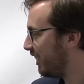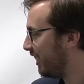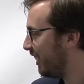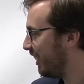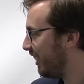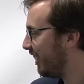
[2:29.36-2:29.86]

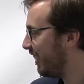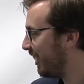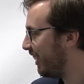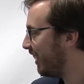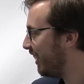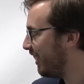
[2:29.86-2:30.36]

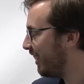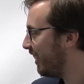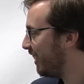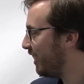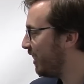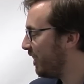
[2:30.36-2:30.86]

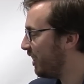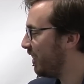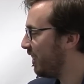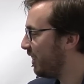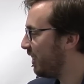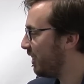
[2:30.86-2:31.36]

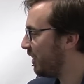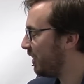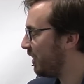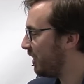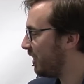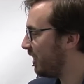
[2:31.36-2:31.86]

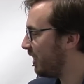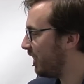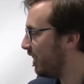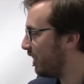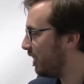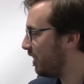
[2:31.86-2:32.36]

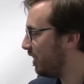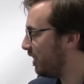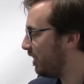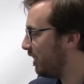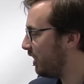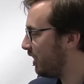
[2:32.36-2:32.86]

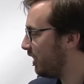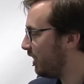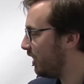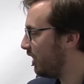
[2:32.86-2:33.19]
[no speech]